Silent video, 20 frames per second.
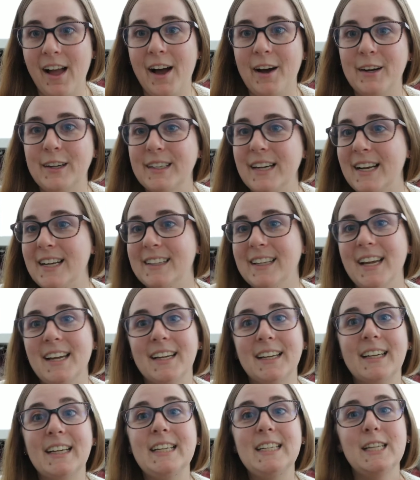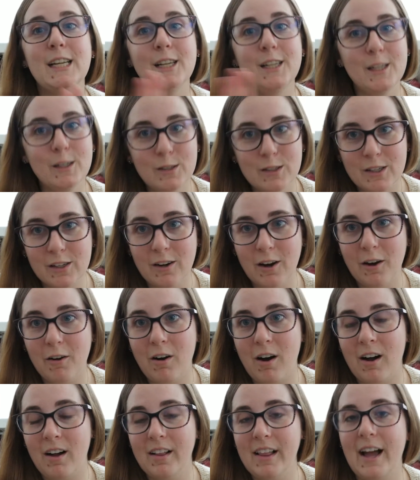out and like continues to go
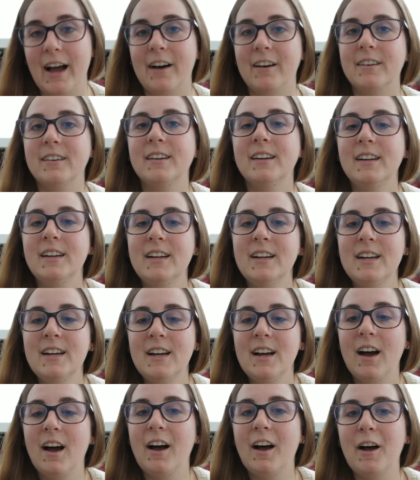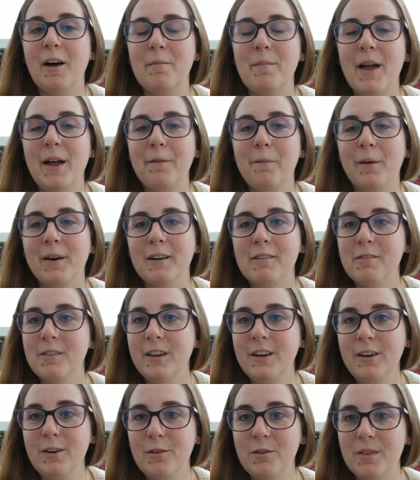all out um, and one of
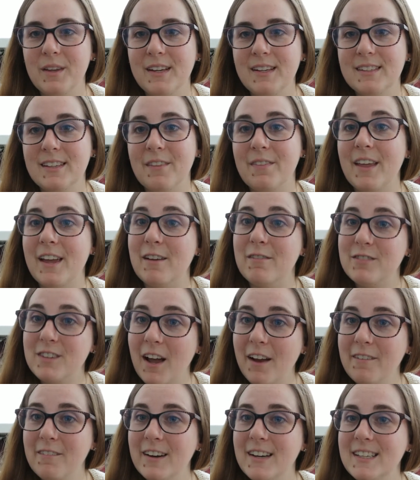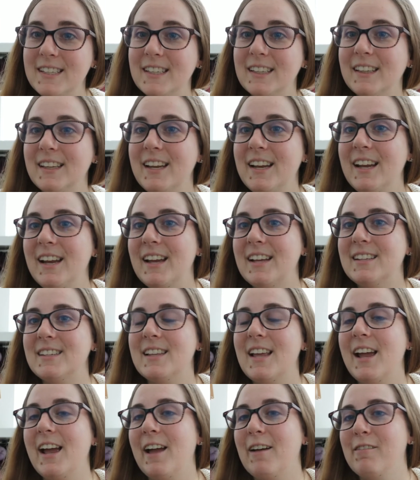the new things that they have done recently is
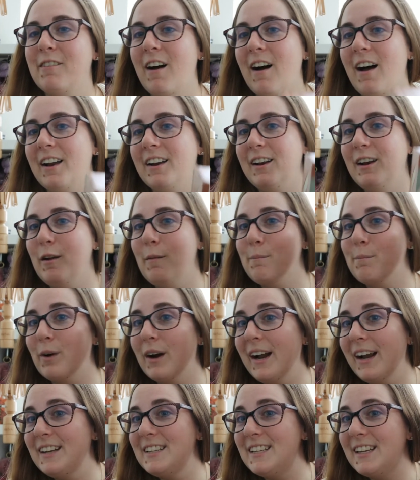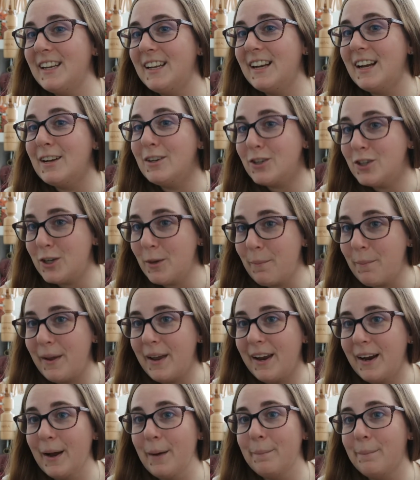they have gotten branded
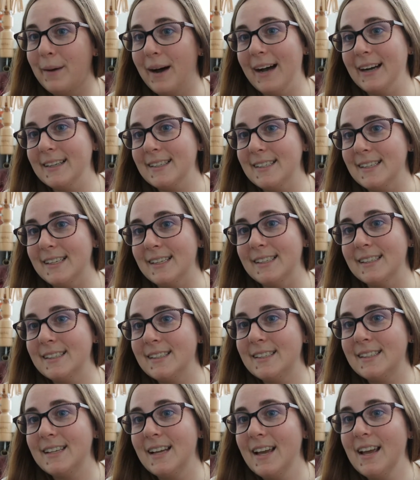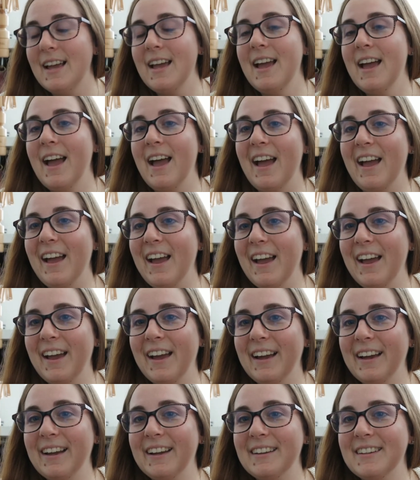shipping boxes.
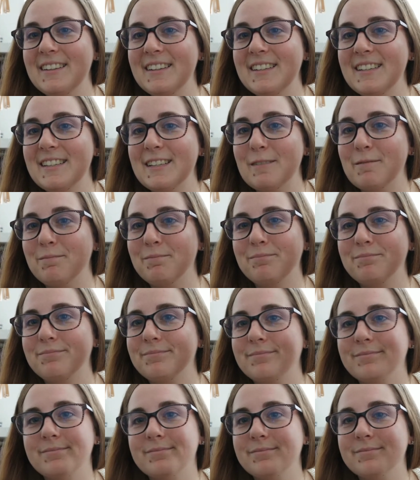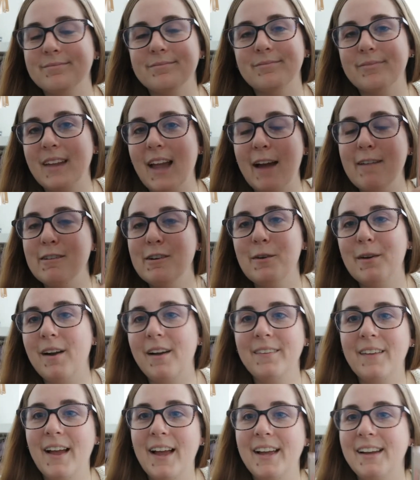And everyone
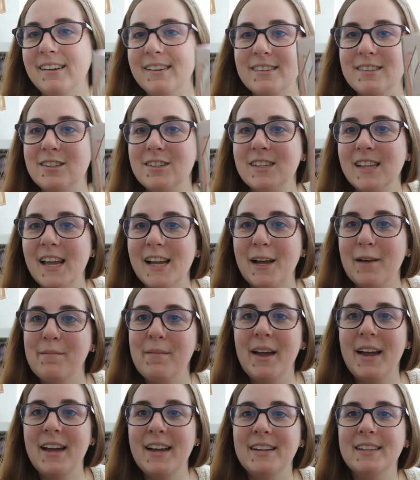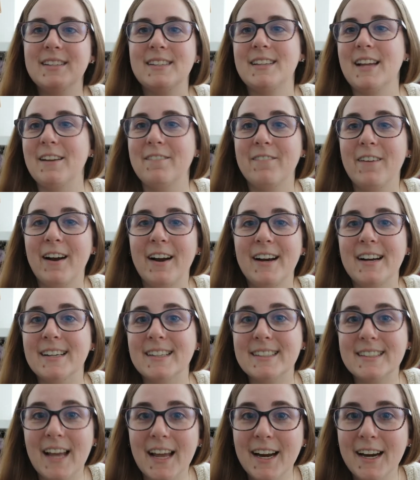online is just like amazed and very
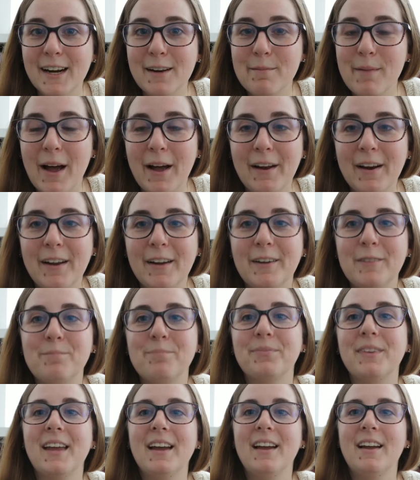excited about them.